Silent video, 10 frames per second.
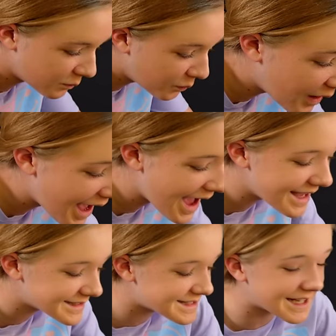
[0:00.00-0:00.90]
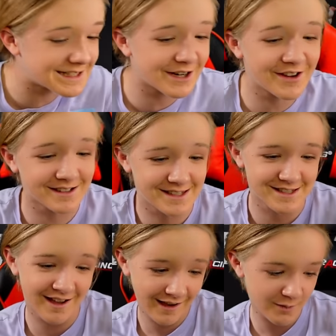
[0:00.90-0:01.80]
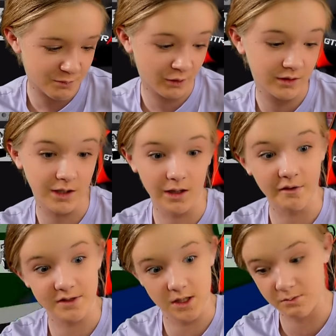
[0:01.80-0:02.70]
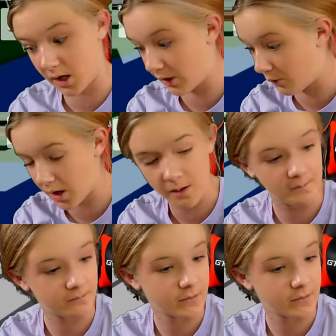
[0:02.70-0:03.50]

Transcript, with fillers: Why? It's such a good song. Brooklyn loves it, by the way.